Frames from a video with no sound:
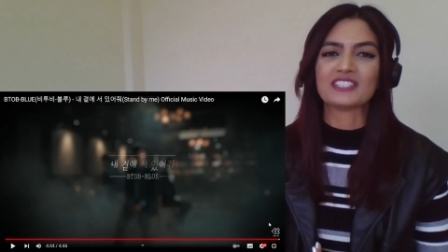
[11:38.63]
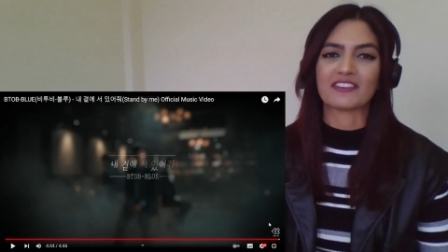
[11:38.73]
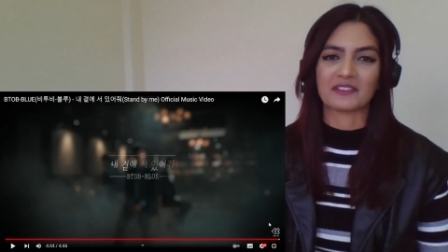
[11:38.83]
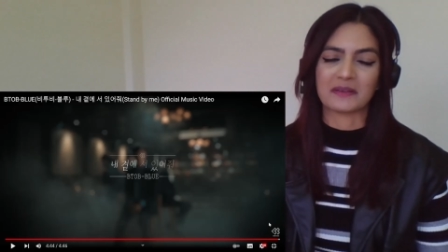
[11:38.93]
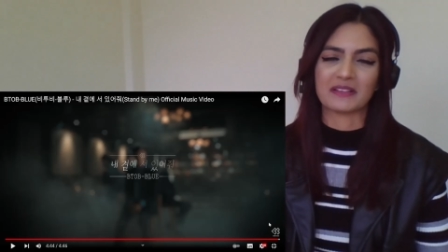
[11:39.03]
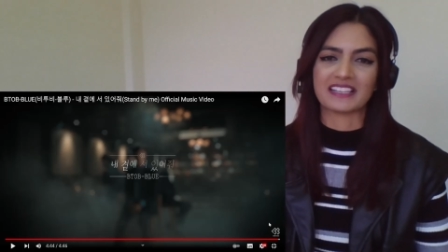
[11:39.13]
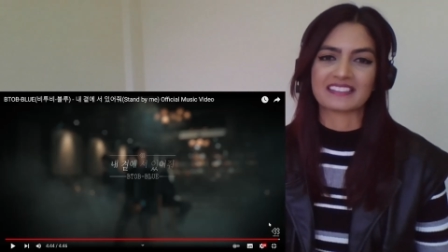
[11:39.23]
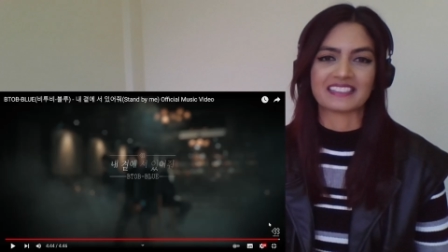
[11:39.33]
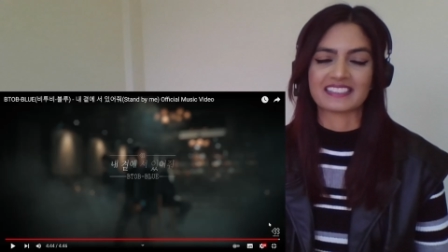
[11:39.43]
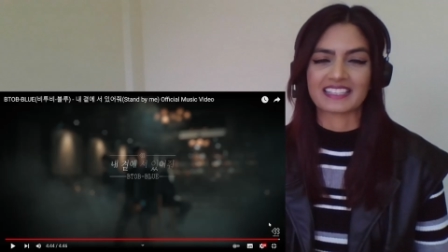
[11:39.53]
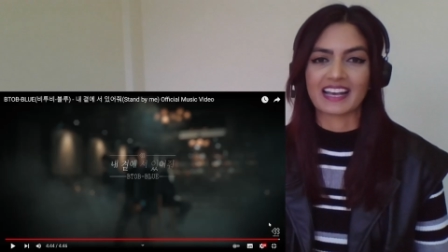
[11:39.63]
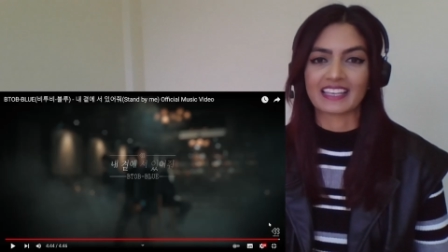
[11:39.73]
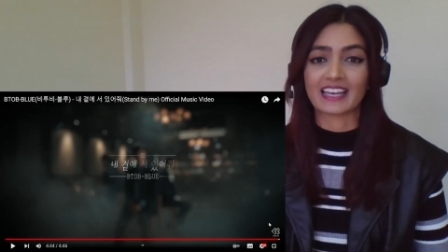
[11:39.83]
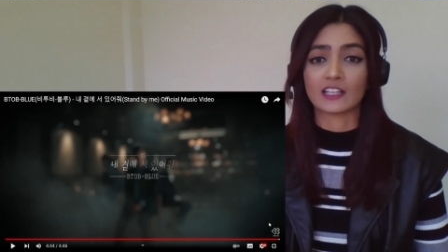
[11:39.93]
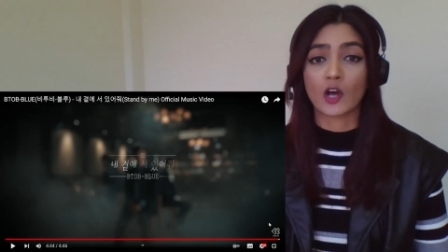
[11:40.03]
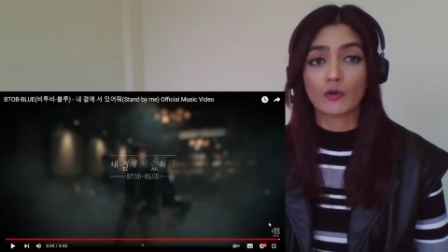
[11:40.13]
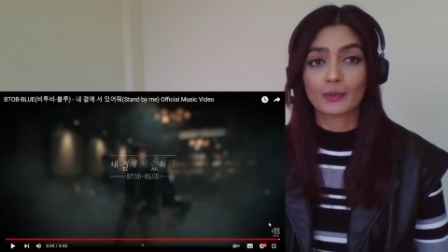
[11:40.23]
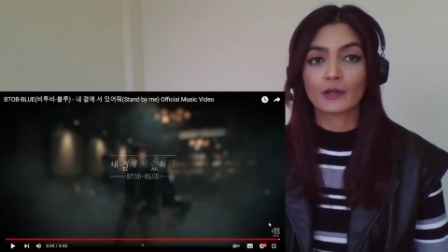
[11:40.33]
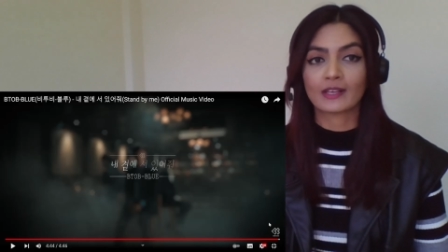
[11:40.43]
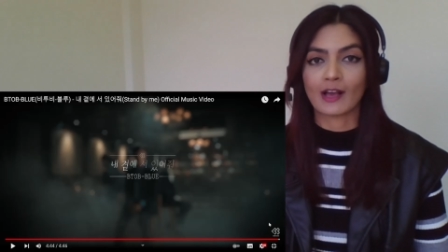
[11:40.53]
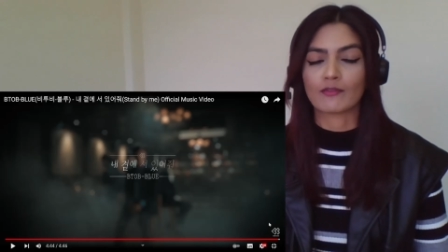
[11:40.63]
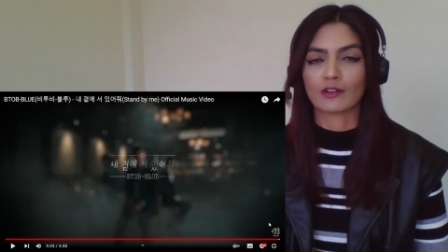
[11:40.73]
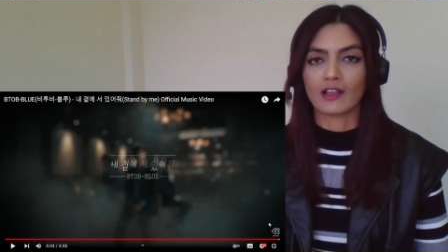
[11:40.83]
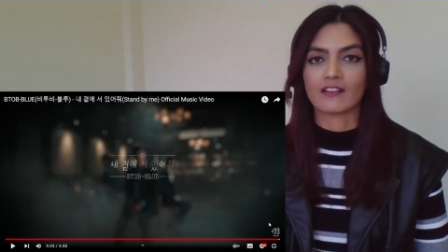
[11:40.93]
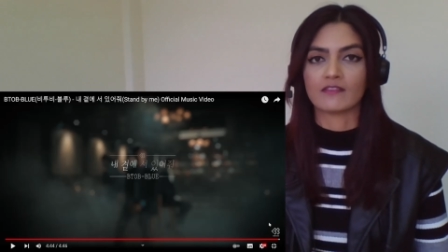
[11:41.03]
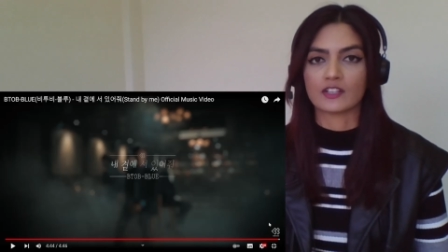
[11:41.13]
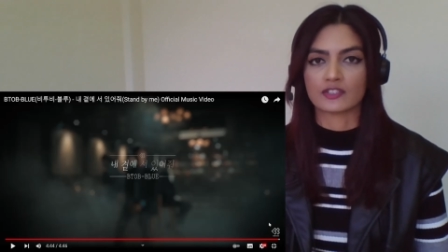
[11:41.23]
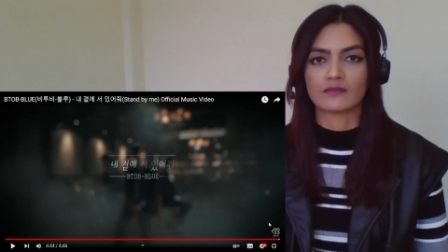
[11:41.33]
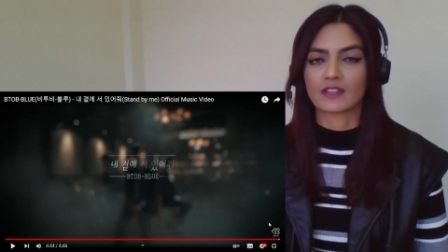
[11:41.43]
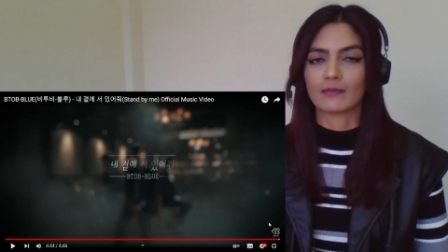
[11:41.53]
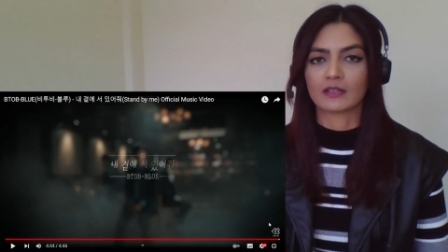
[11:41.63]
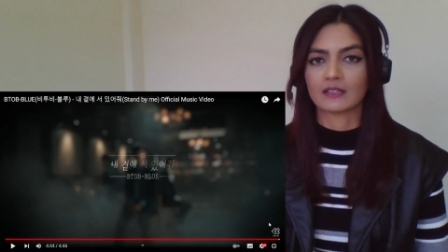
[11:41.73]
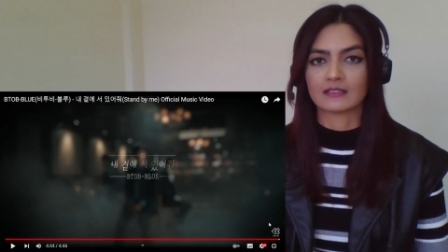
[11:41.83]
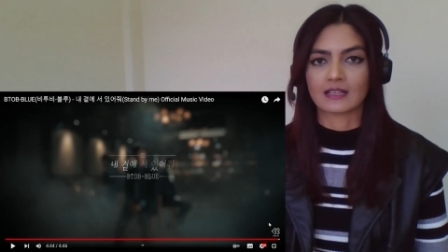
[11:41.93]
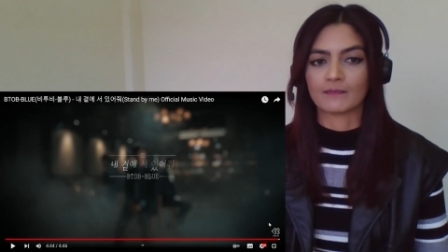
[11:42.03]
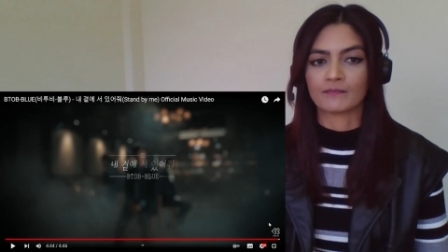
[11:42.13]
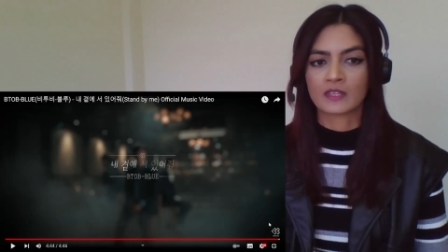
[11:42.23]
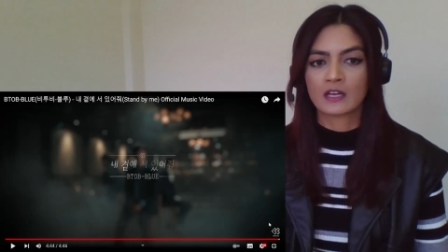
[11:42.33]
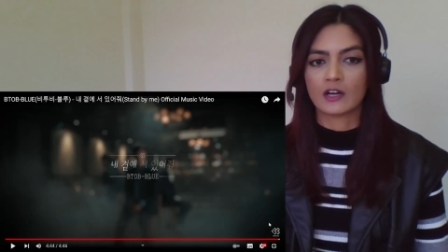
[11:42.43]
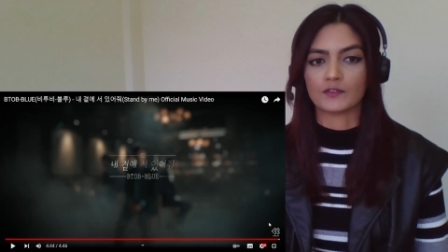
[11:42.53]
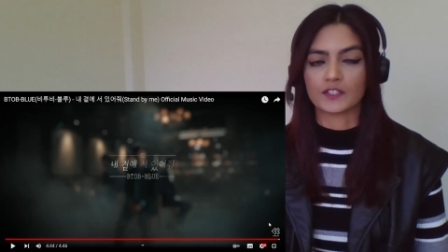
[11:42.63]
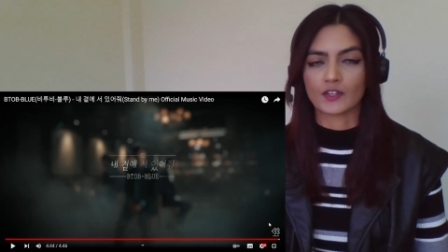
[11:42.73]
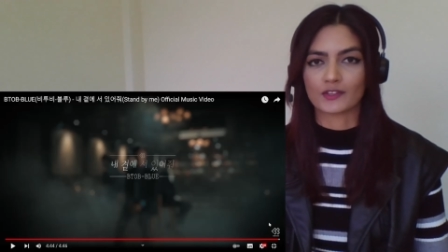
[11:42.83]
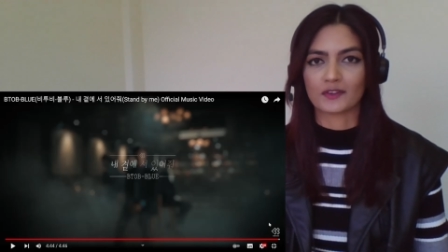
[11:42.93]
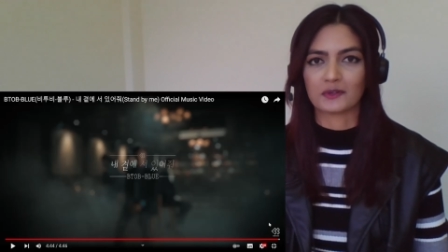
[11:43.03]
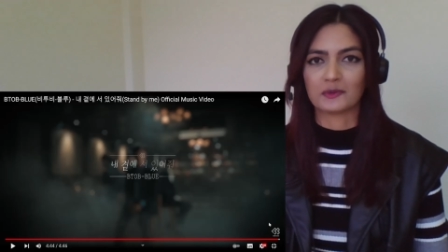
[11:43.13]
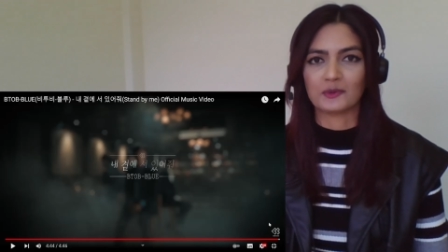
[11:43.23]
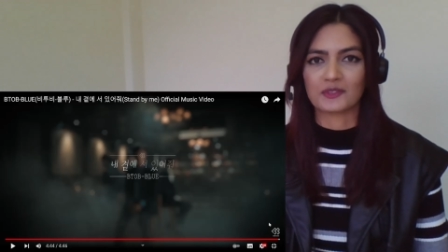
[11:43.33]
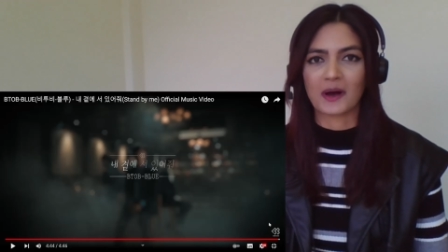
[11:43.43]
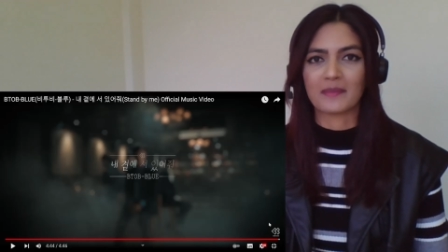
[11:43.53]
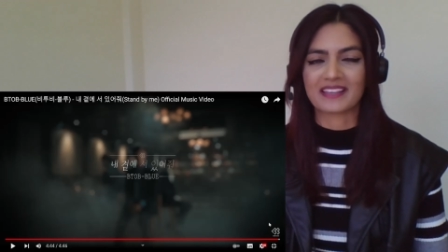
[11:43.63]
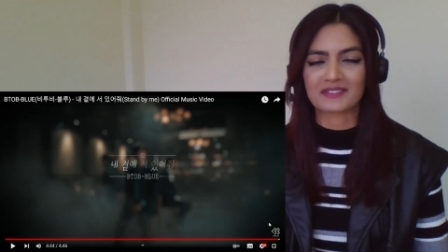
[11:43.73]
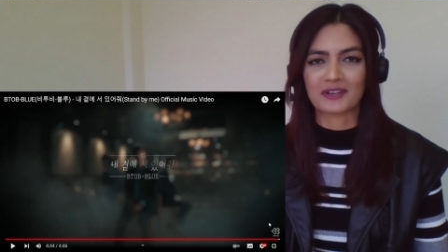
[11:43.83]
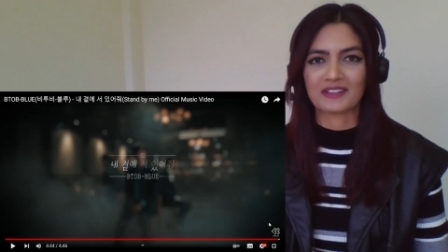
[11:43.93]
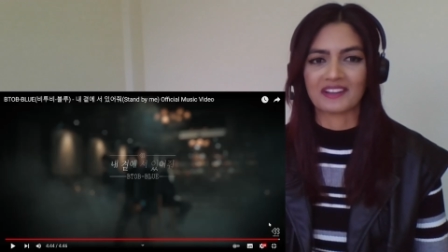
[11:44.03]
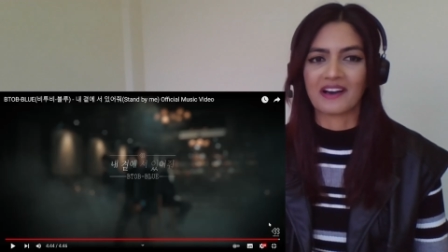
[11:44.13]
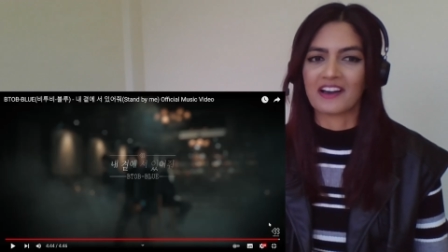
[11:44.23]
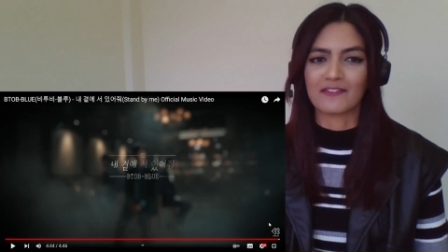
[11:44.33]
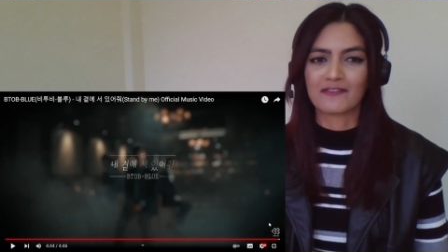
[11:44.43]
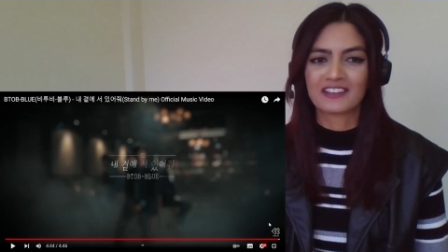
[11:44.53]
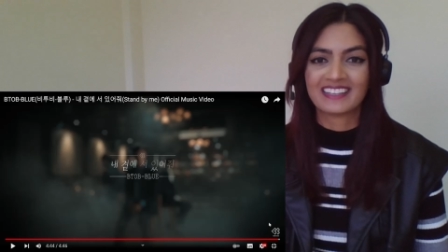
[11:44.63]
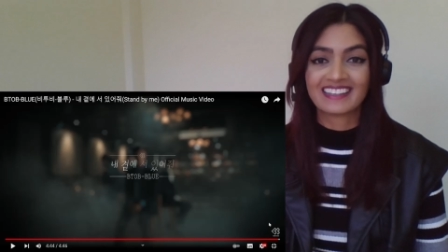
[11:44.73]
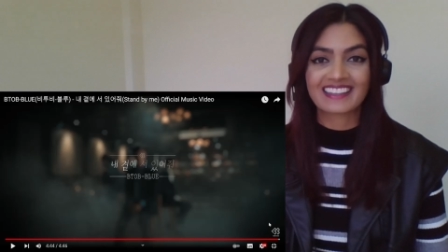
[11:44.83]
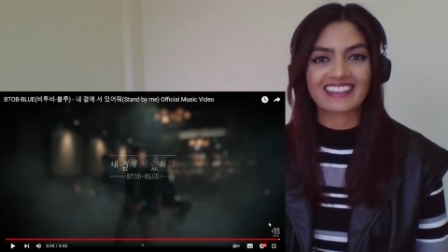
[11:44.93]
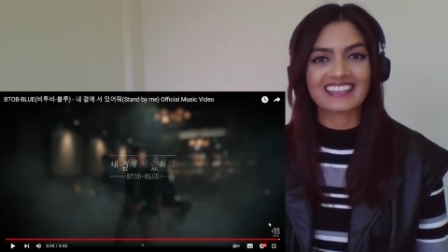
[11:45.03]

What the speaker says: I will definitely be listening to that again, and I'll be looking out for a live version of that, because obviously those vocals are best heard live.